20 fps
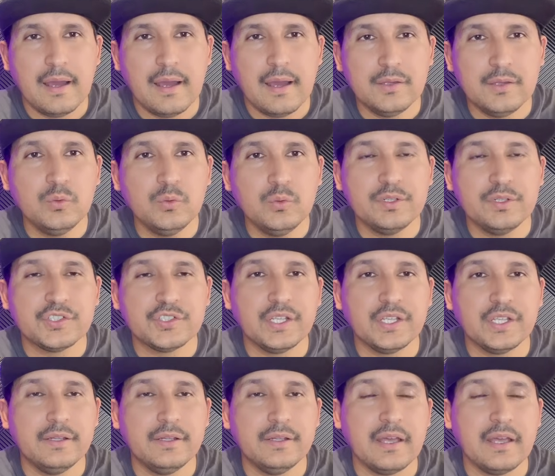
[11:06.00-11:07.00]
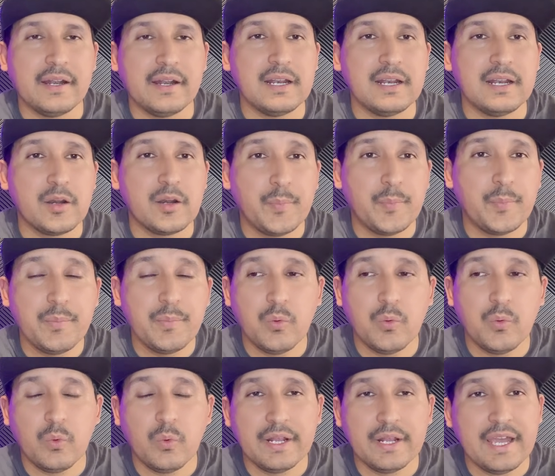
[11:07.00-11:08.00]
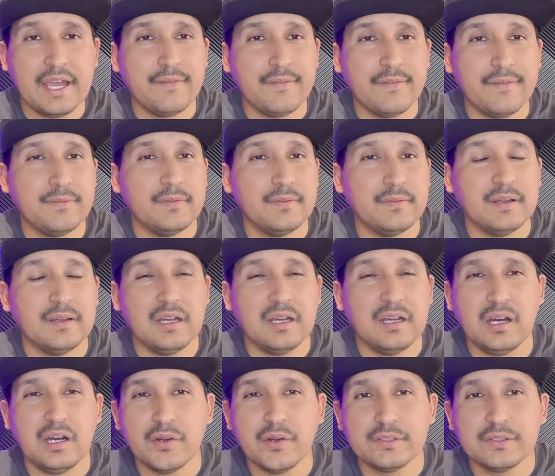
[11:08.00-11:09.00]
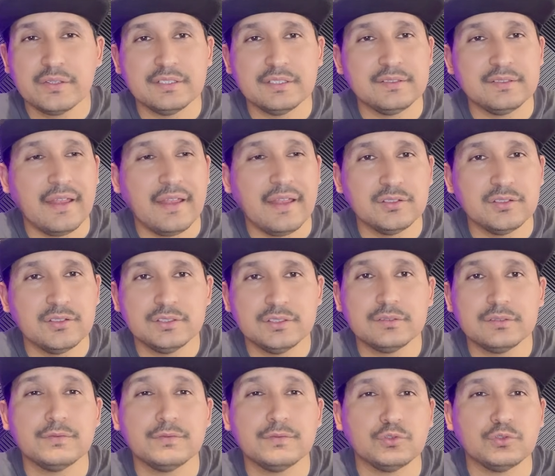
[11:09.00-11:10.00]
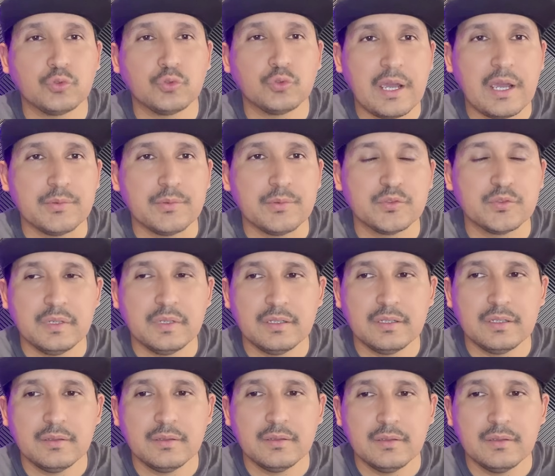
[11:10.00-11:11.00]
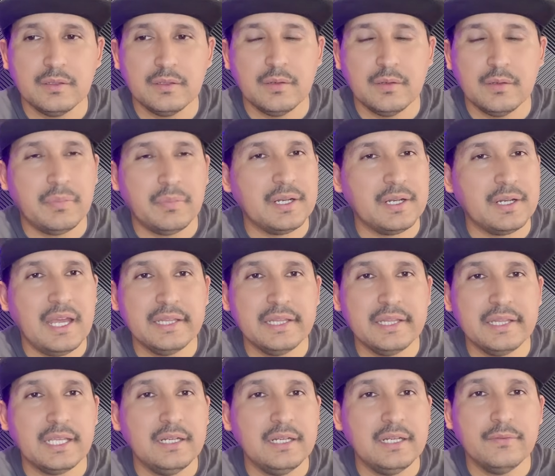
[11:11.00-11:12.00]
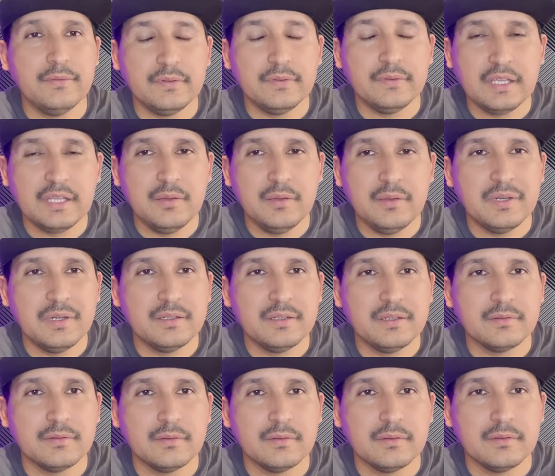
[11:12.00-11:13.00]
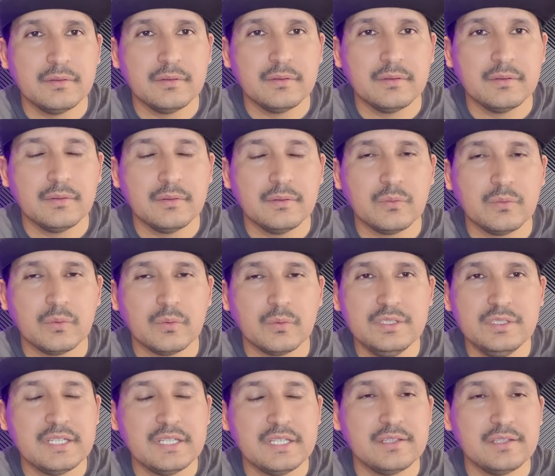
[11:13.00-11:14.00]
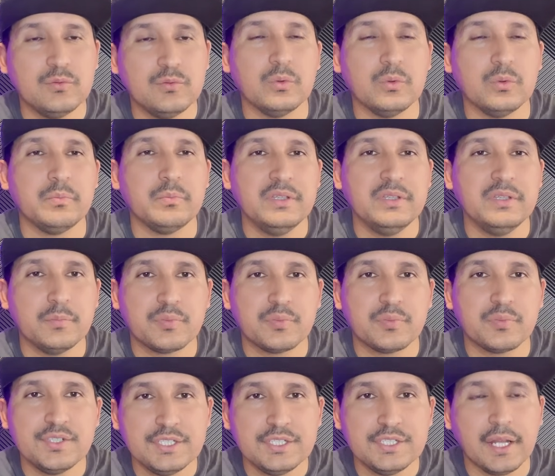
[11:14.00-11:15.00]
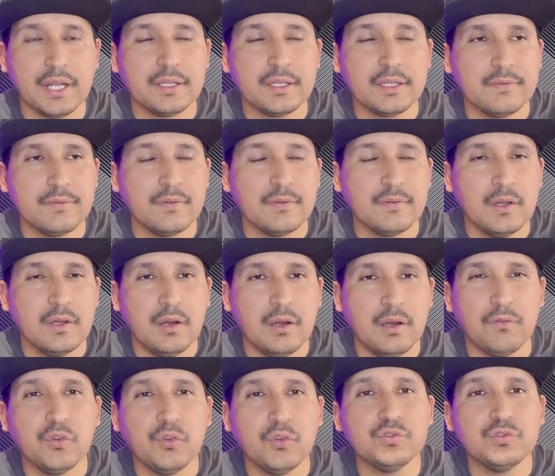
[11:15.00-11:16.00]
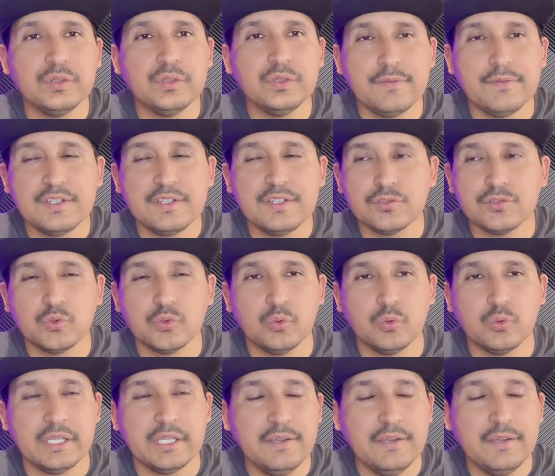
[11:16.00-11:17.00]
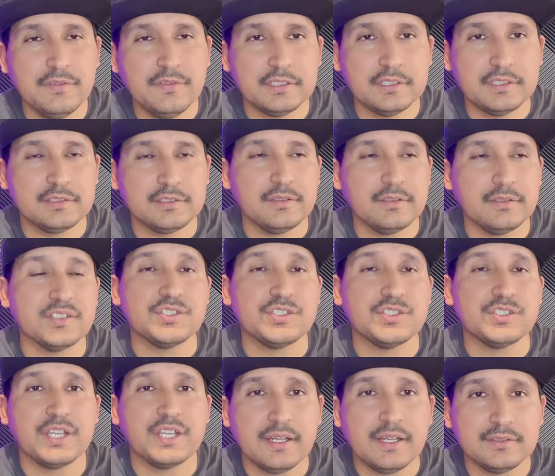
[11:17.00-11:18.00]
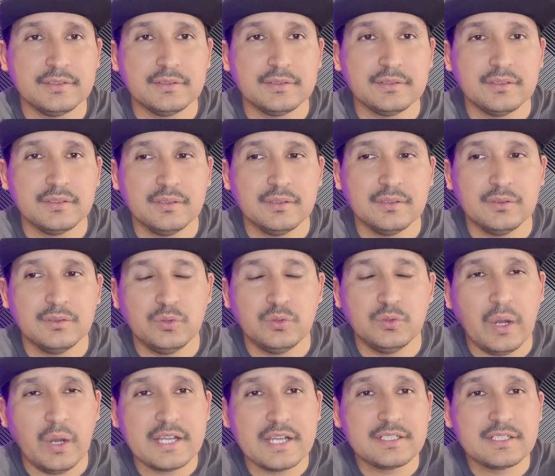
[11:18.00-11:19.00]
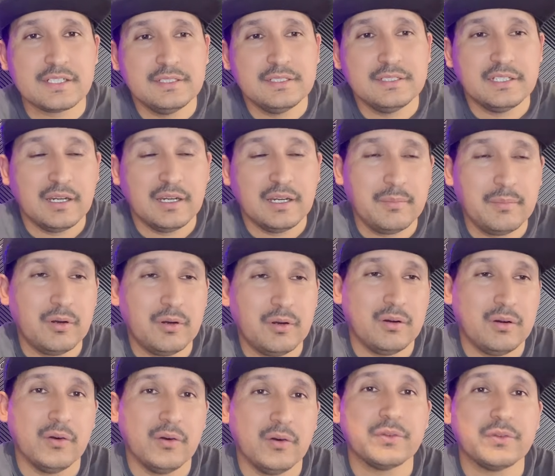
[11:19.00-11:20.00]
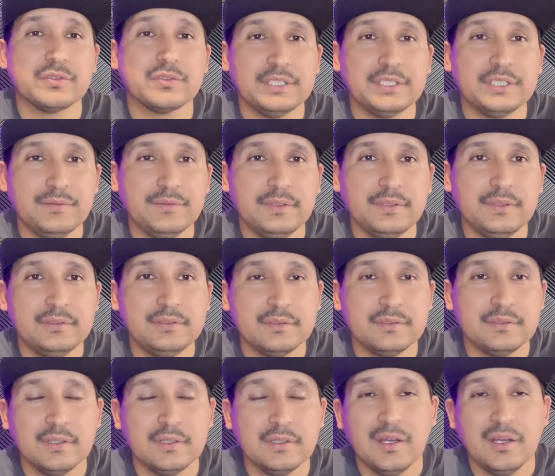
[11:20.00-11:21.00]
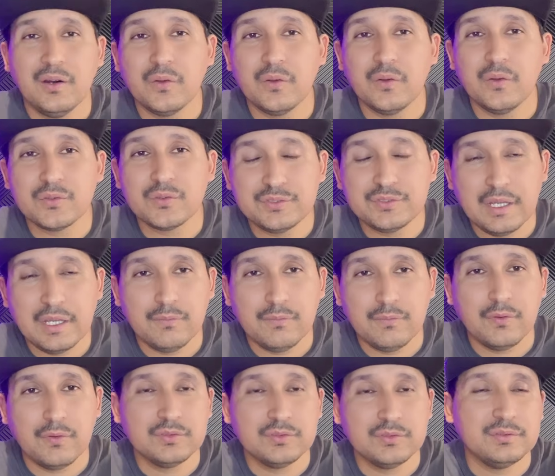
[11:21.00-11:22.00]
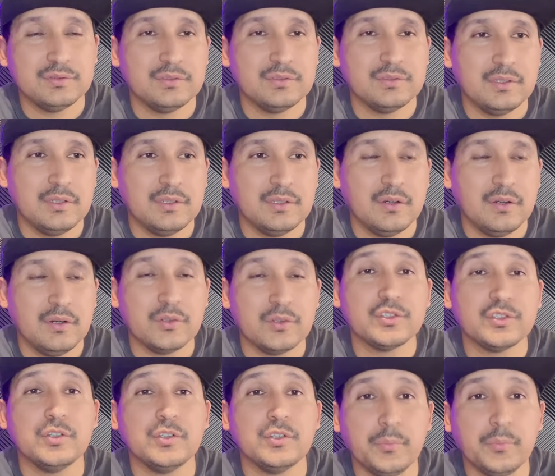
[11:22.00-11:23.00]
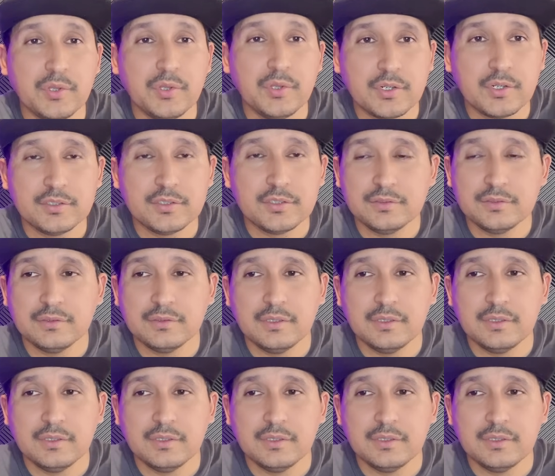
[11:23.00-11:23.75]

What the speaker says: I do understand that a lot of people want to have hundreds and thousands of subscribers, man. But at the end of the day, man, we just have to be appreciative of those individuals who give us the chance to actually come on their TVs, on their cell phones, on the computers.